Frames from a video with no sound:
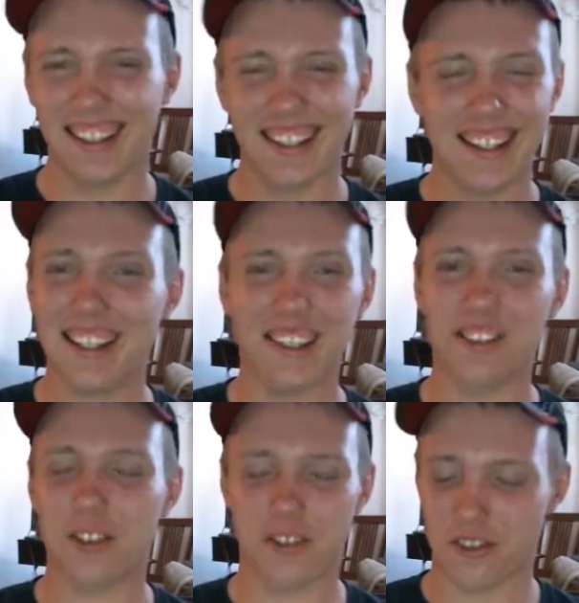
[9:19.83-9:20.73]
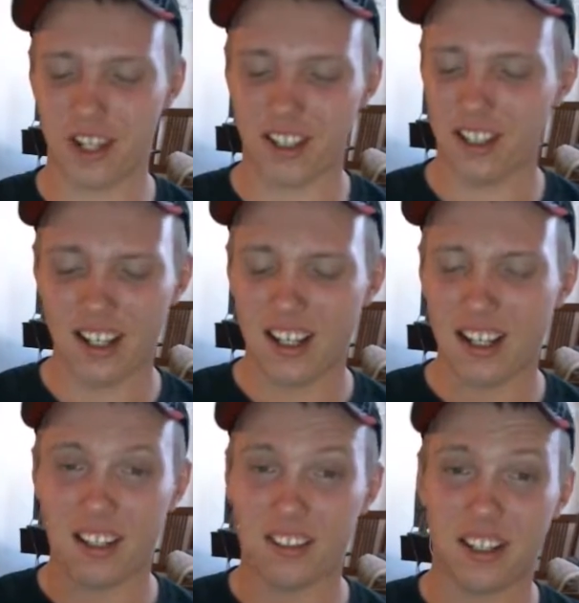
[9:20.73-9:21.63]
He doesn't do straight.
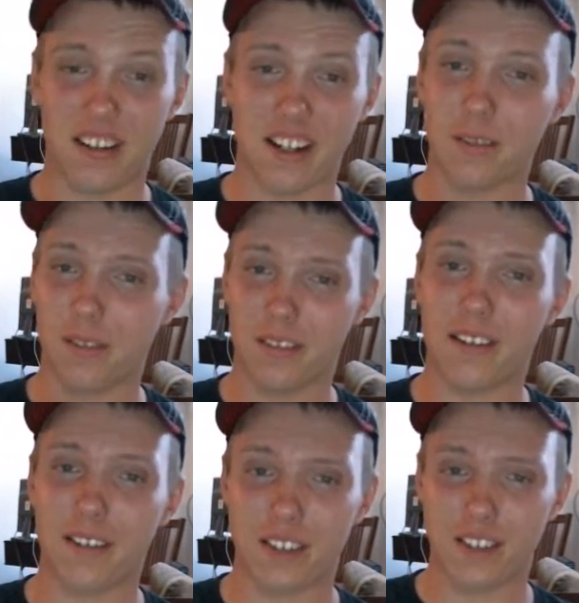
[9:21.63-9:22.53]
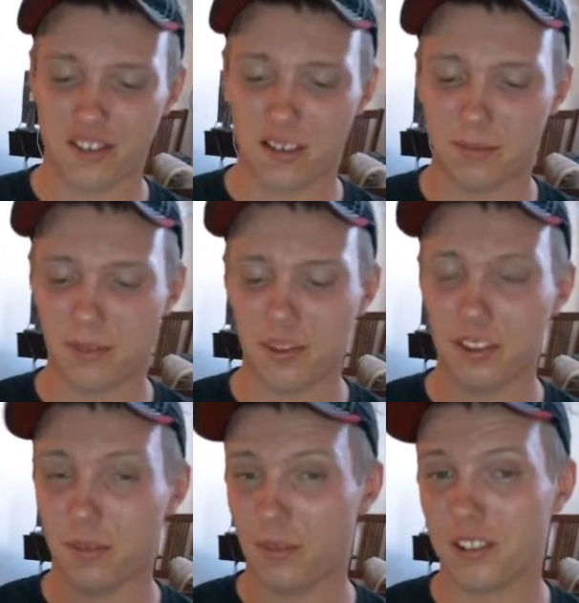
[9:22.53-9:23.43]
I'll tell you right now, if you've never done straight before, the
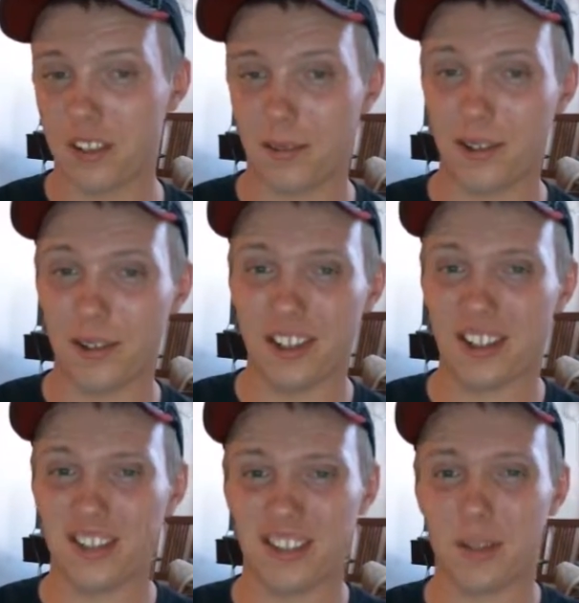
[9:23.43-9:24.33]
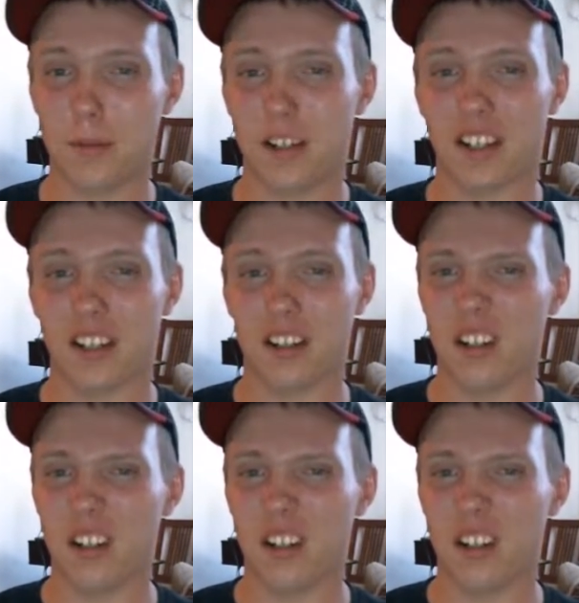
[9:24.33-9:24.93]
first time you do it, it's going to be like a